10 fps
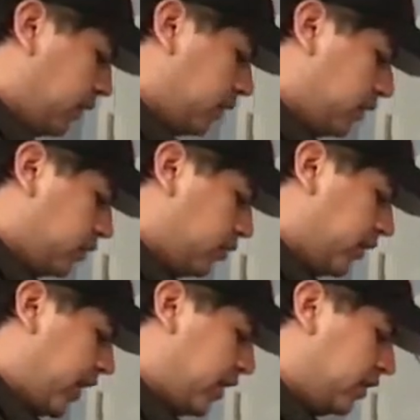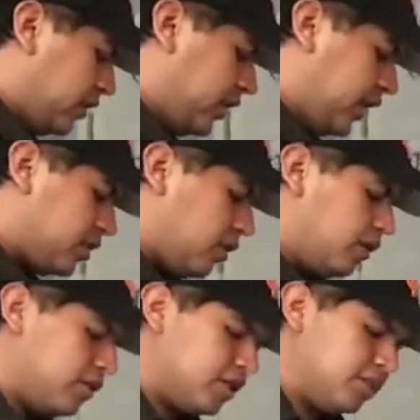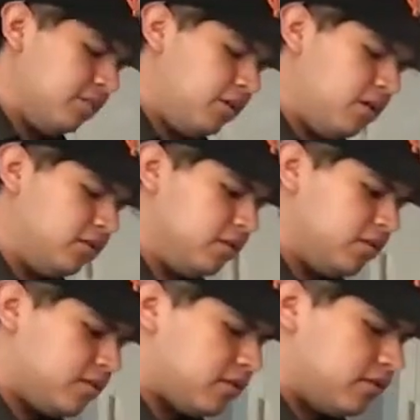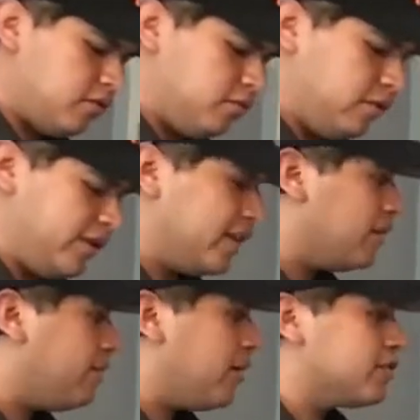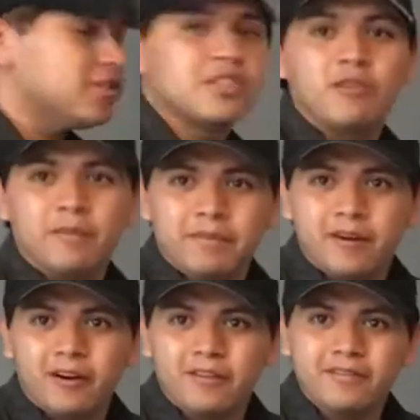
So again, these are small, well, in comparison to our